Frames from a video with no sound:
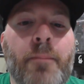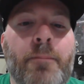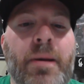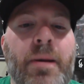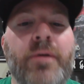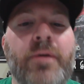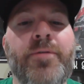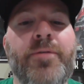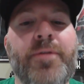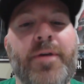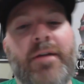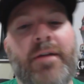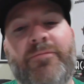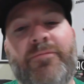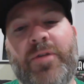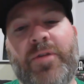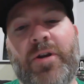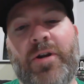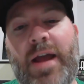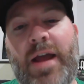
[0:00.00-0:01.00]
Both
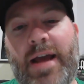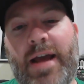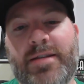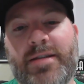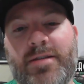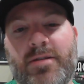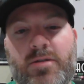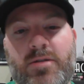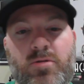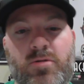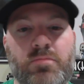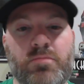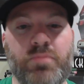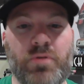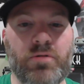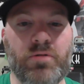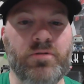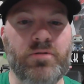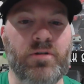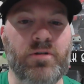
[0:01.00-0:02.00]
of their exes who
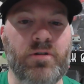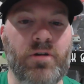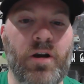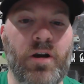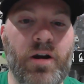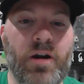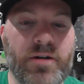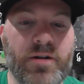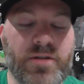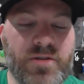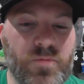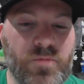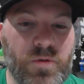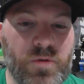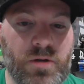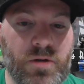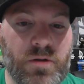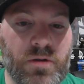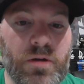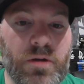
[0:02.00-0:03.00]
broke their hearts
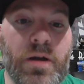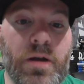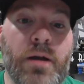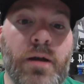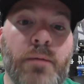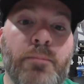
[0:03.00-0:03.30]
will...